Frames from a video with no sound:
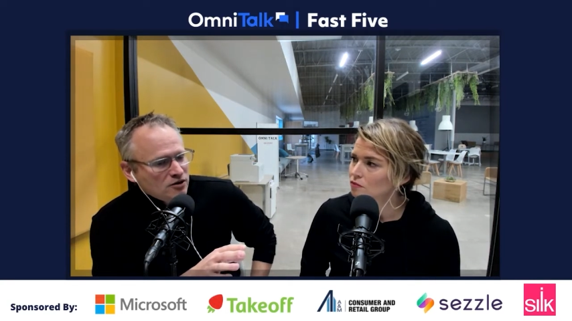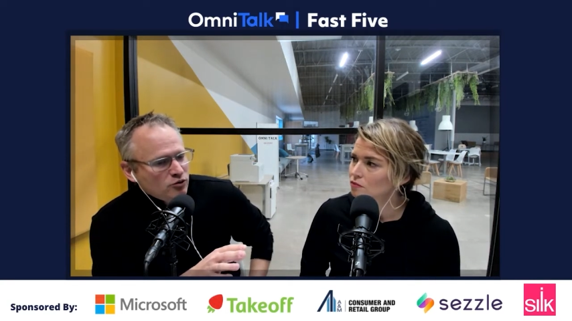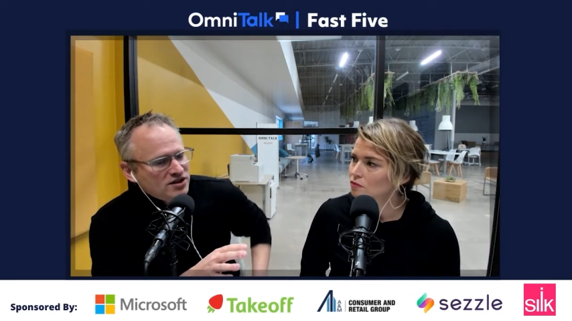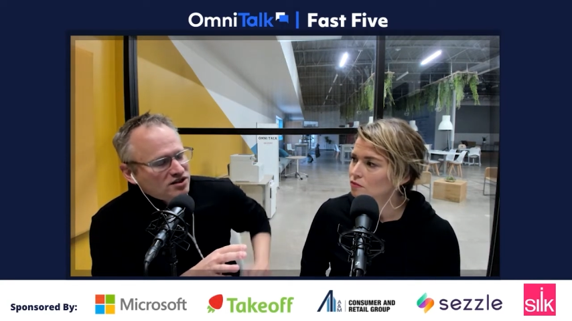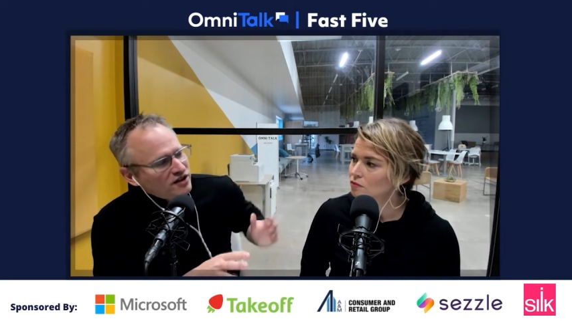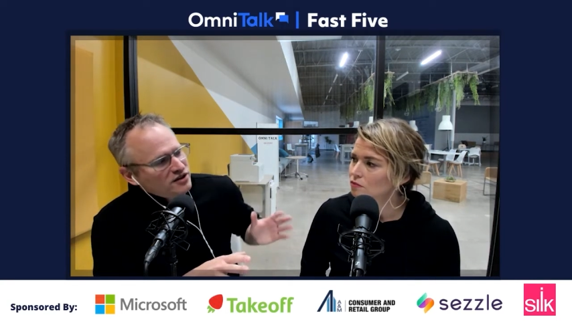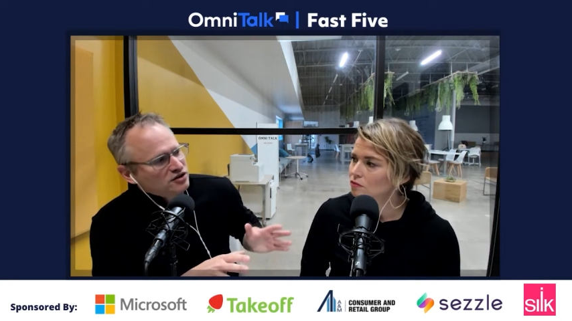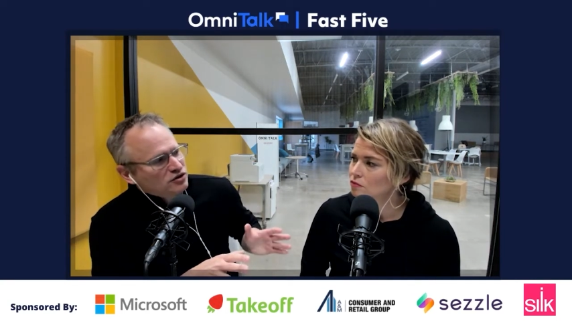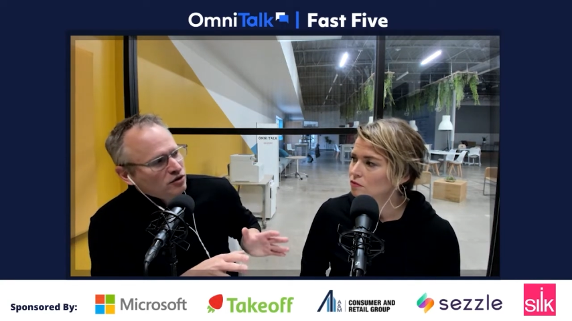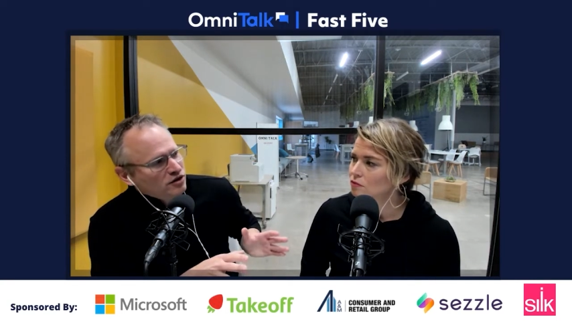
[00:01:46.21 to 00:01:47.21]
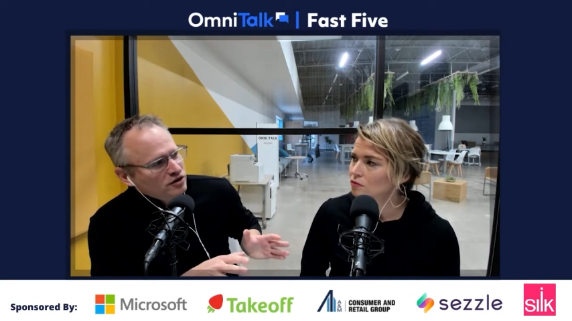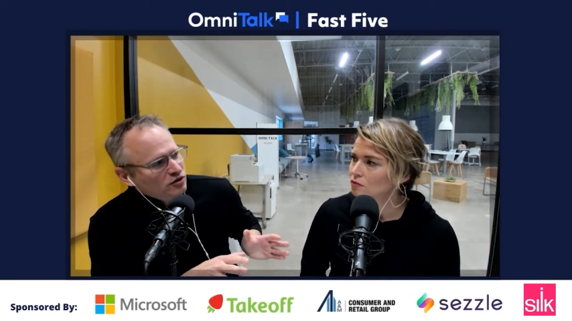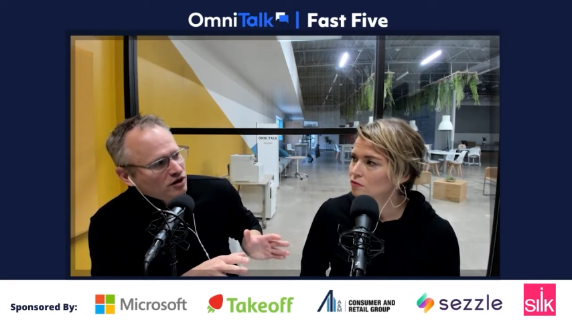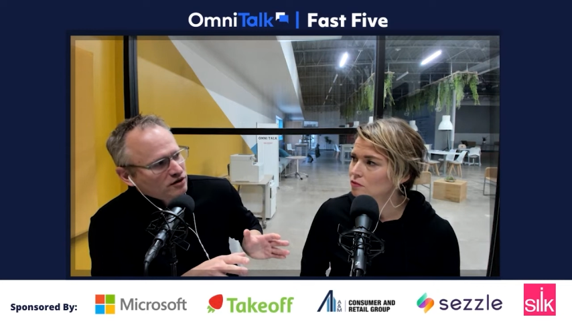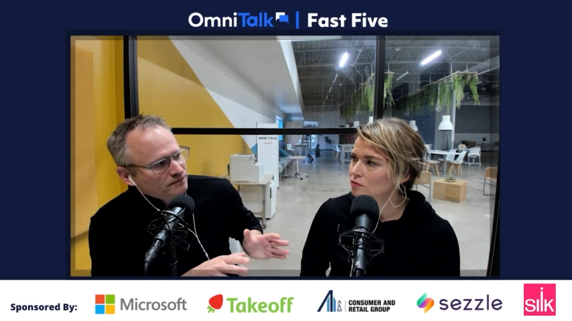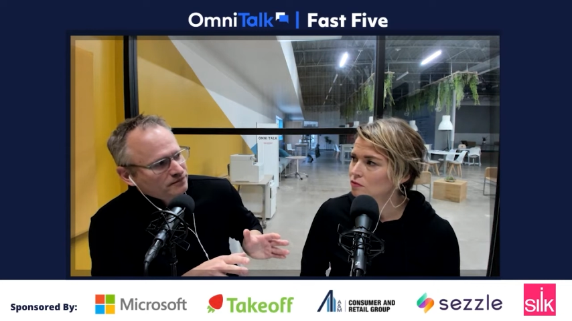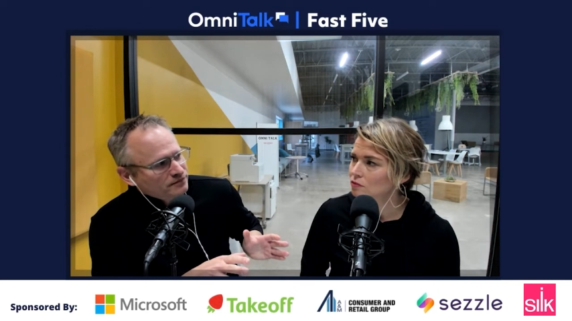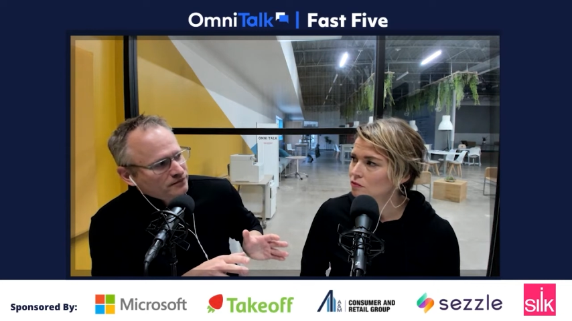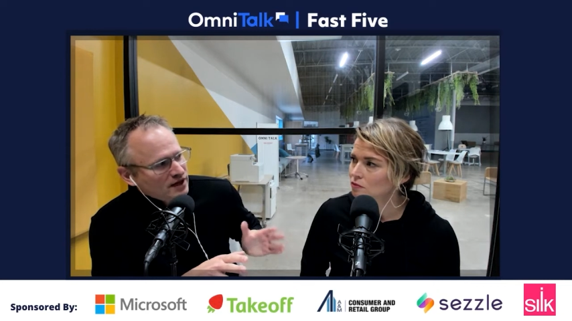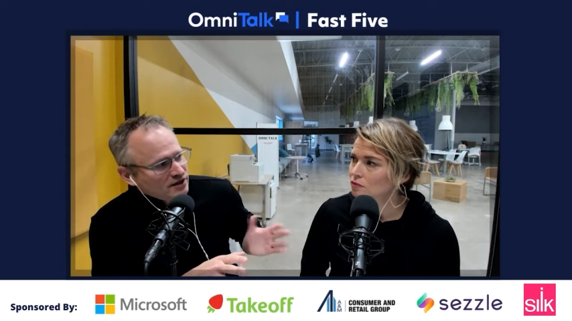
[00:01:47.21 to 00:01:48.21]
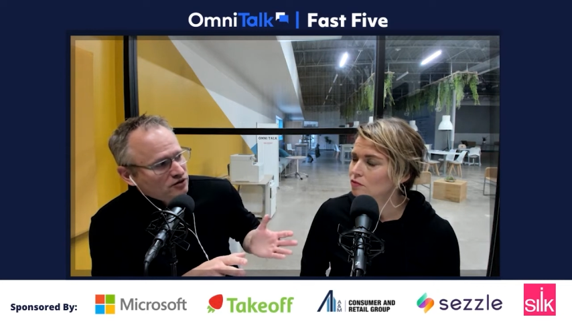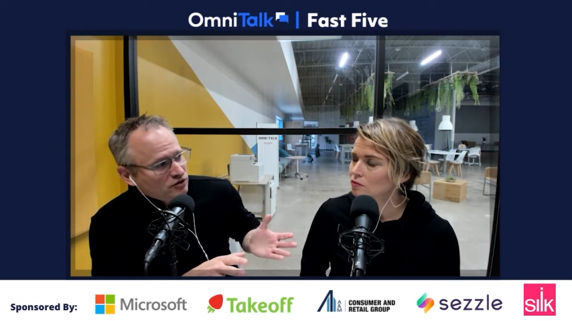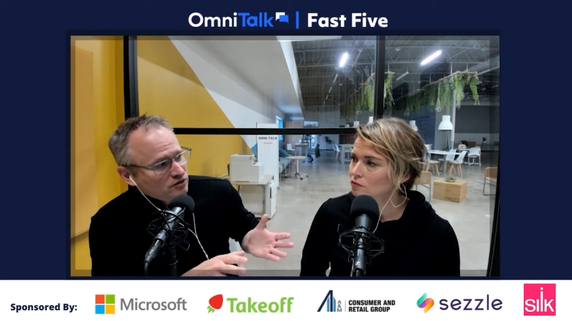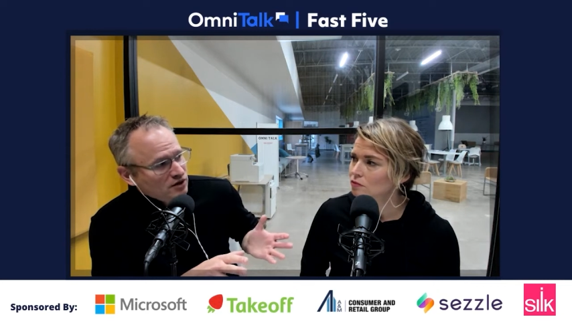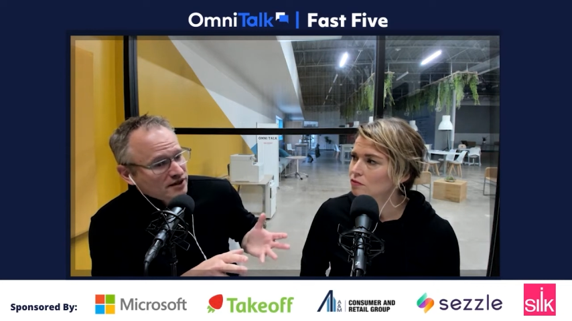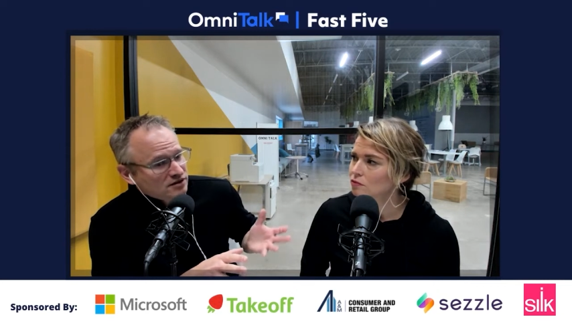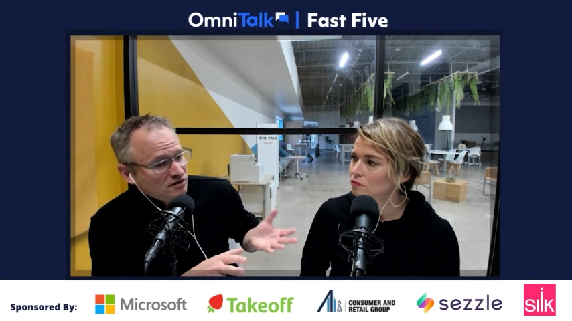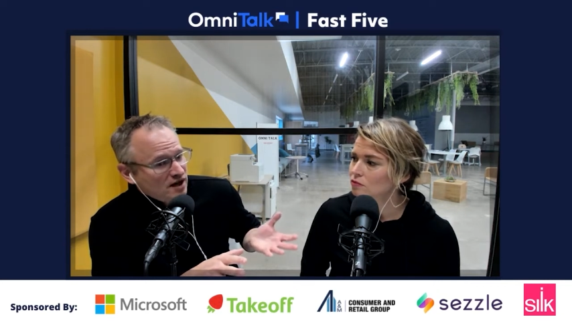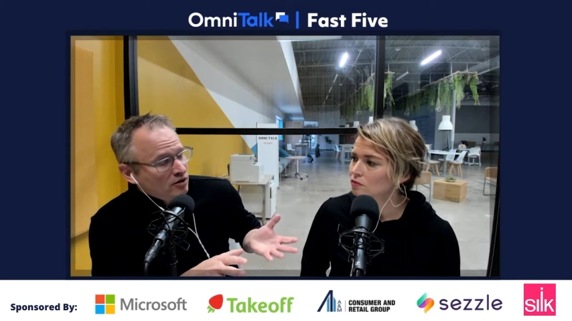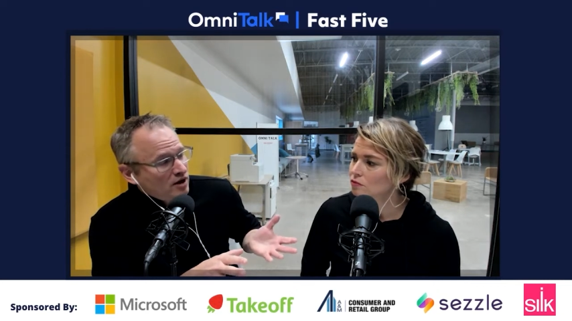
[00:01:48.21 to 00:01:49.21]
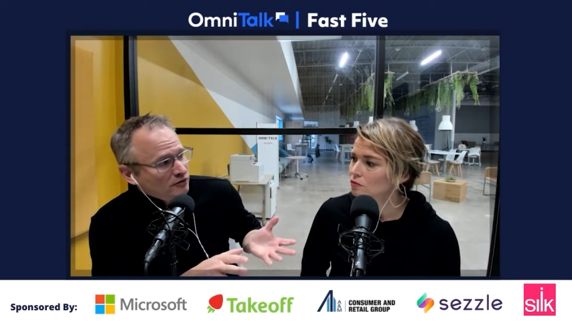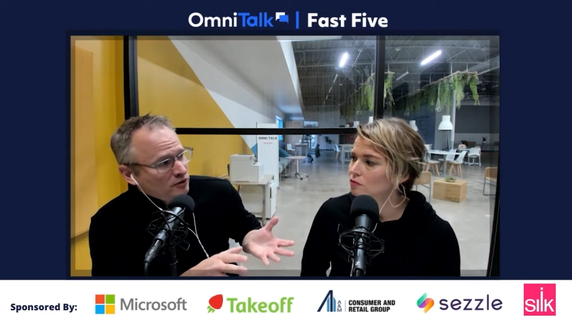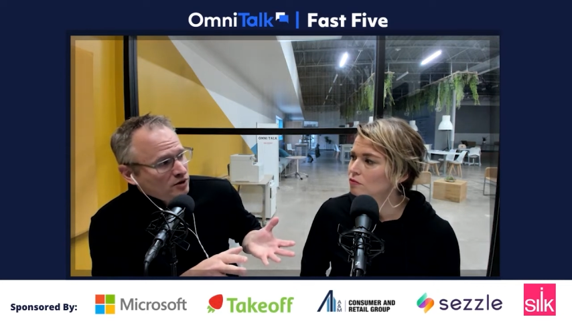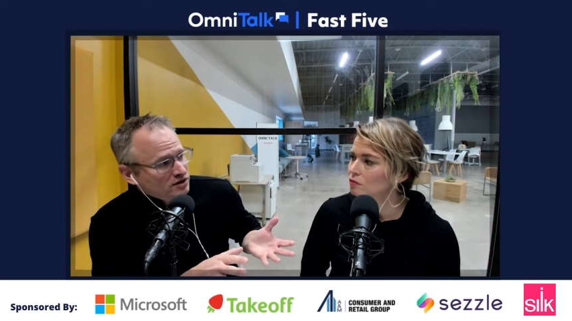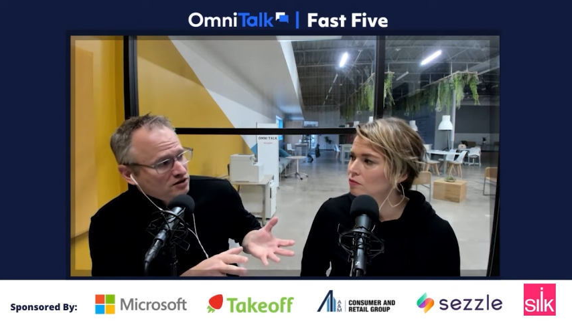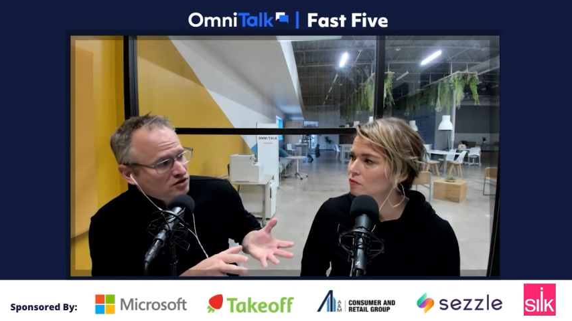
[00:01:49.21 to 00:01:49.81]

Speaker 1: we saw this store in New York last last NRF. We went mm-hmm.